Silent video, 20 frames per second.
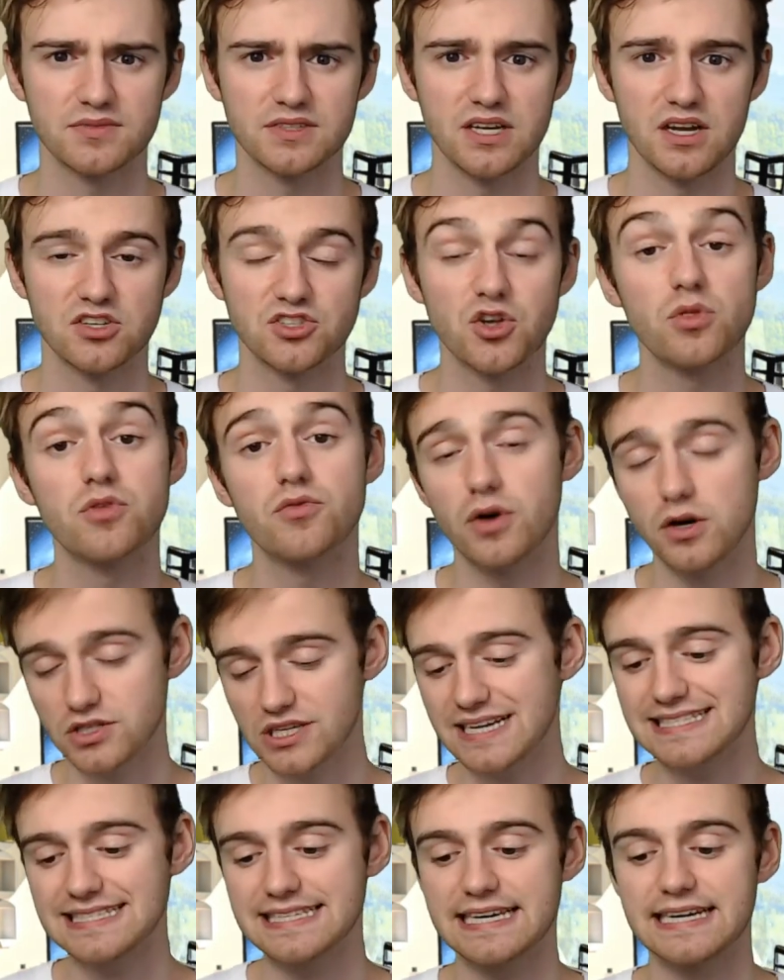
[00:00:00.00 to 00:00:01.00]
So the
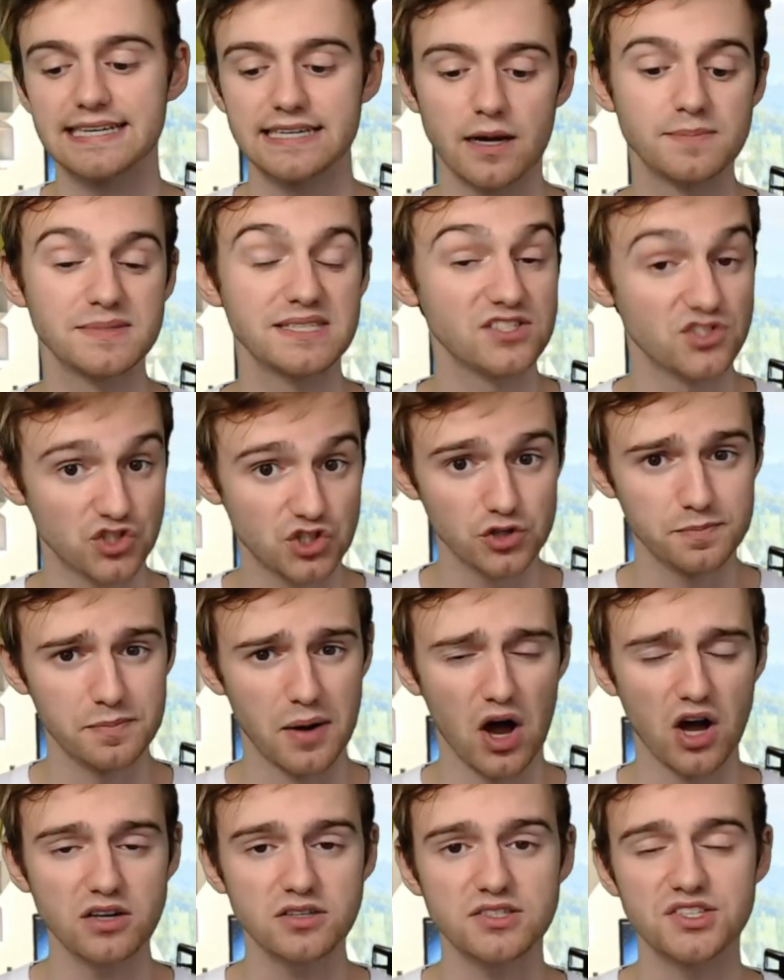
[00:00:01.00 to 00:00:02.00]
rotator kit comes in two
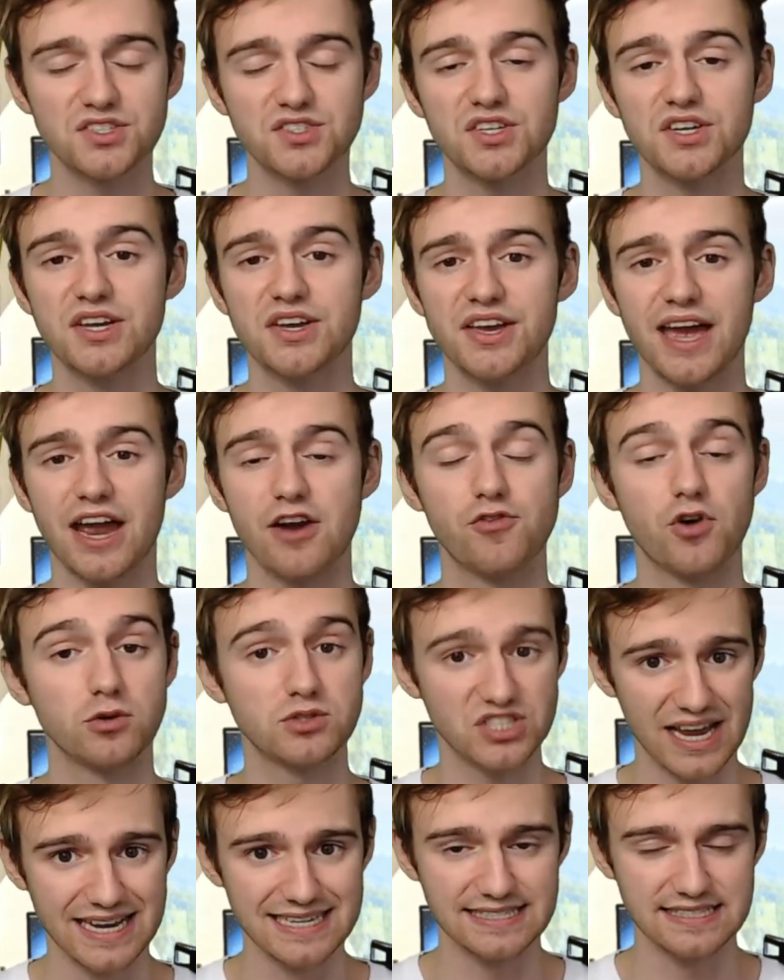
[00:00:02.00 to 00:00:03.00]
parts, a
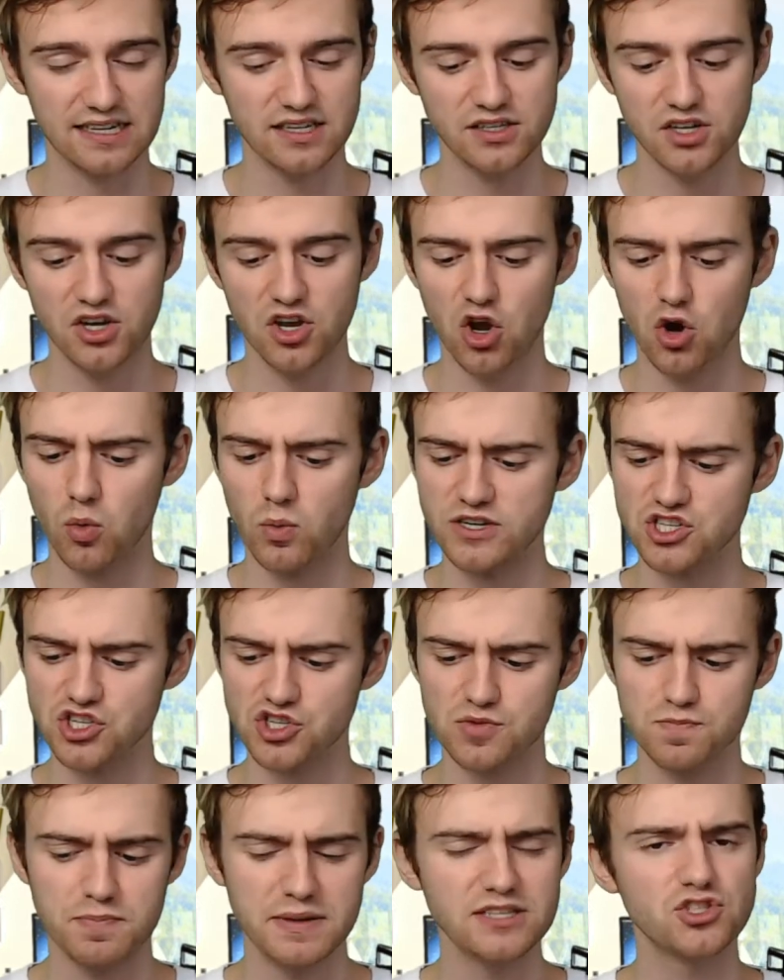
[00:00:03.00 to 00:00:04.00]
rotator, which
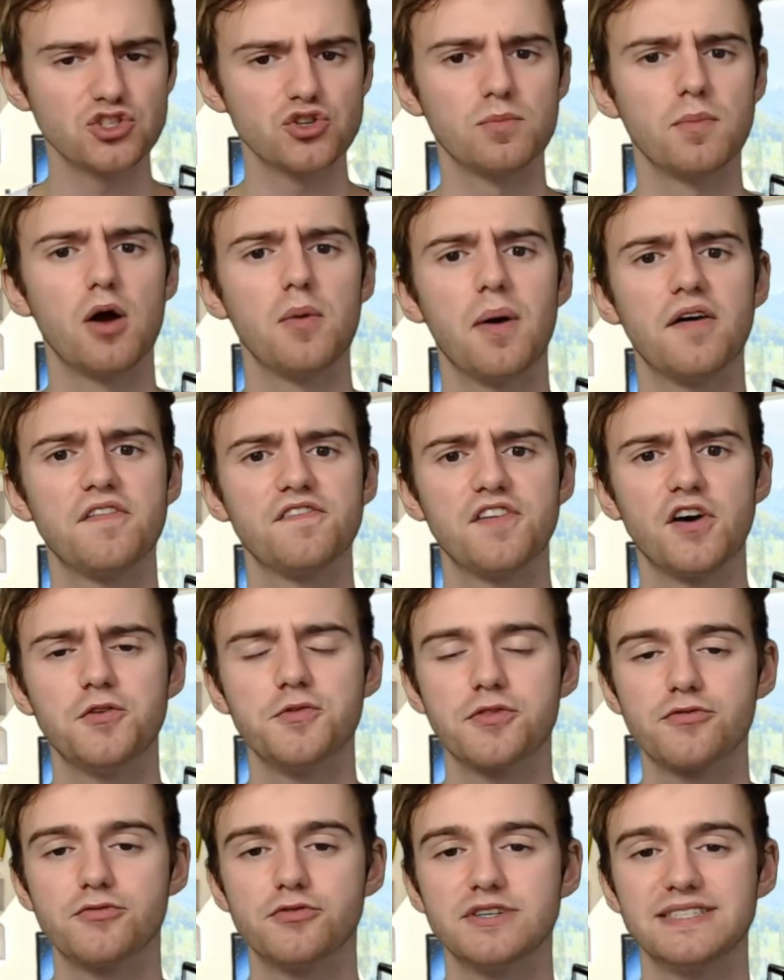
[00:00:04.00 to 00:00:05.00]
spins your mobile phone
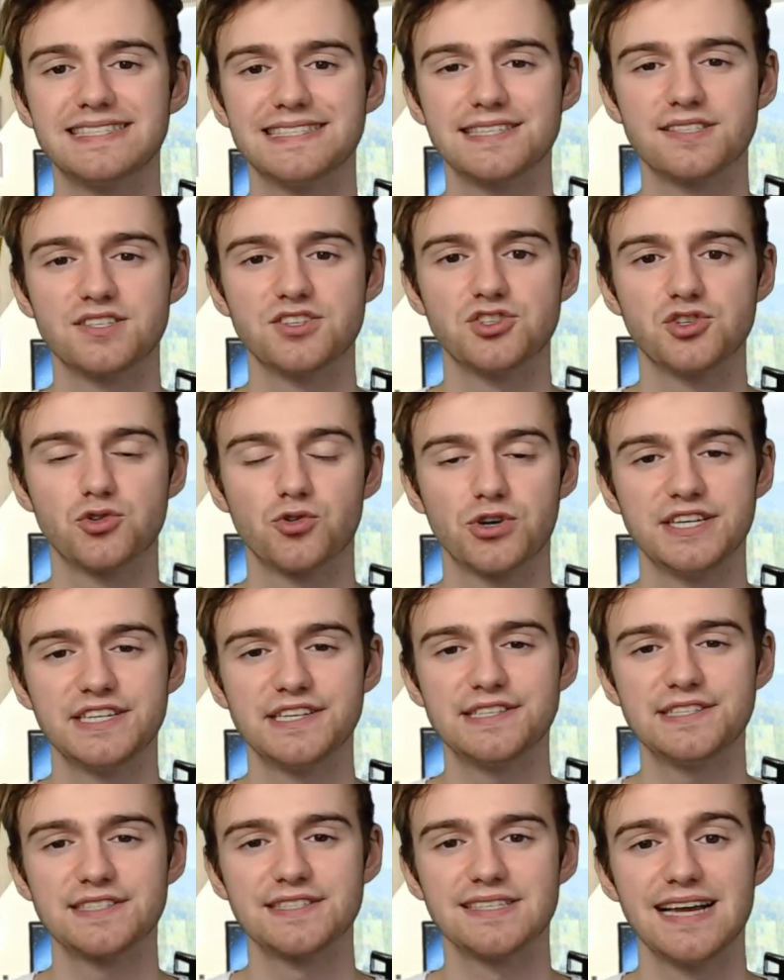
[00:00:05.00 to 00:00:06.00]
360
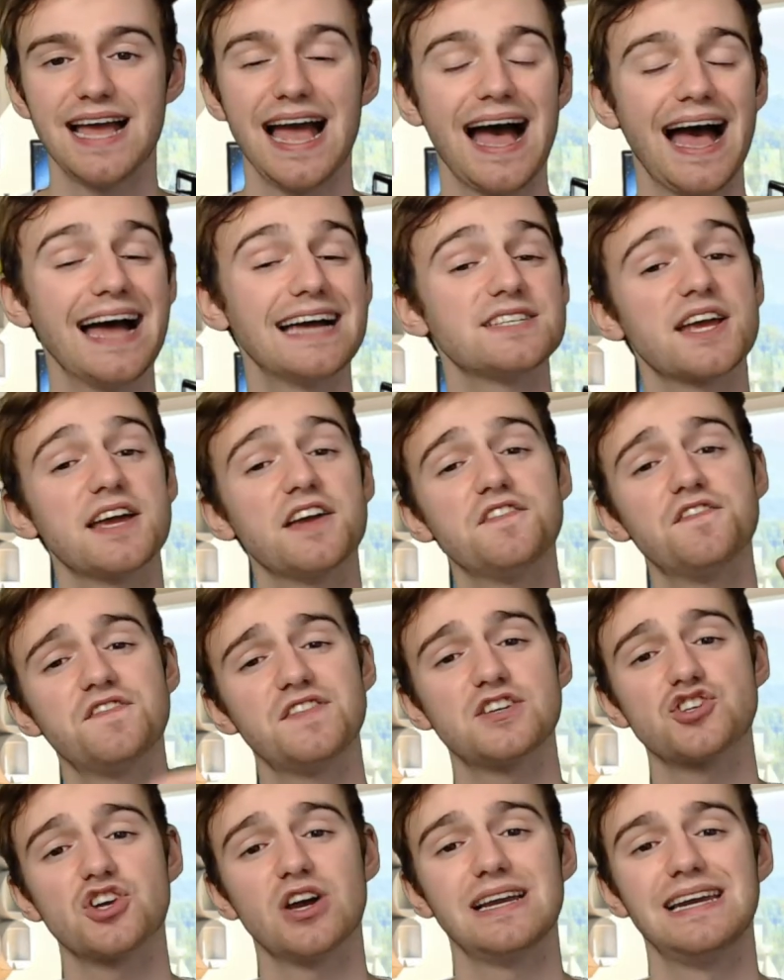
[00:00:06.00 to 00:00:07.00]
degrees, and a
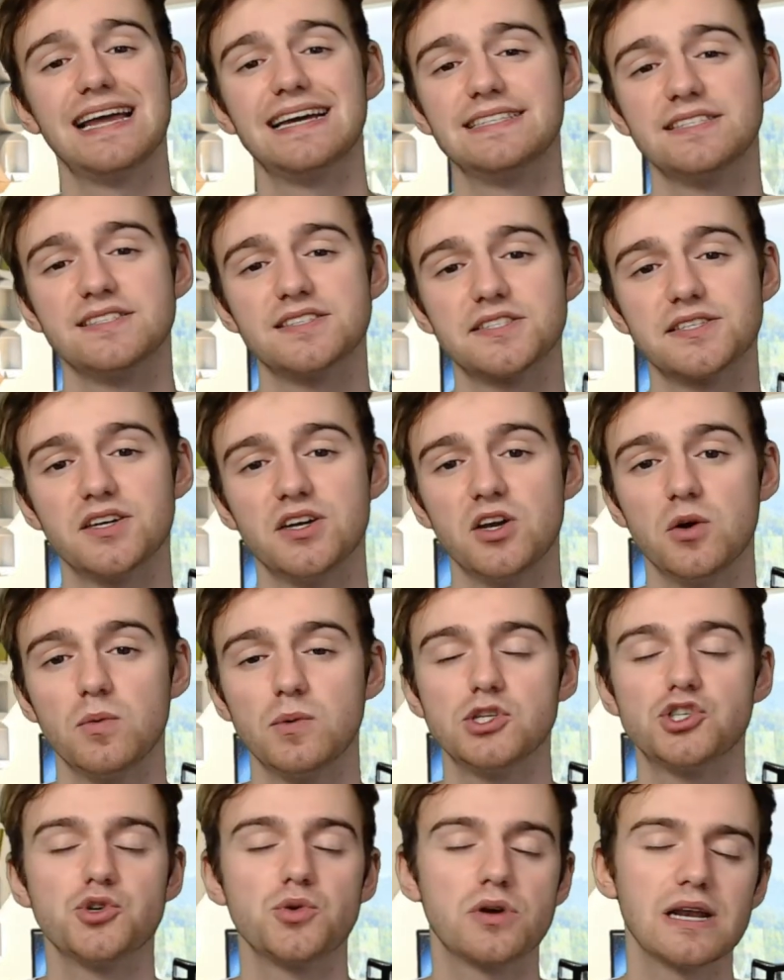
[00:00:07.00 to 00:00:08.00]
fisheye lens,
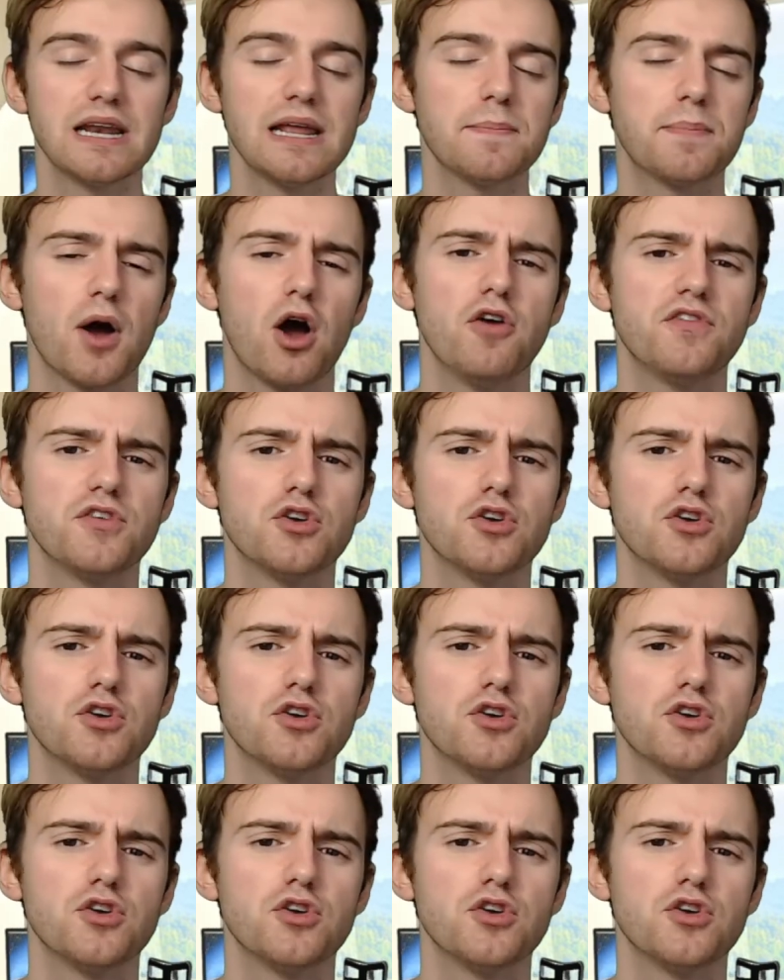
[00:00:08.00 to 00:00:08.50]
which you clip over your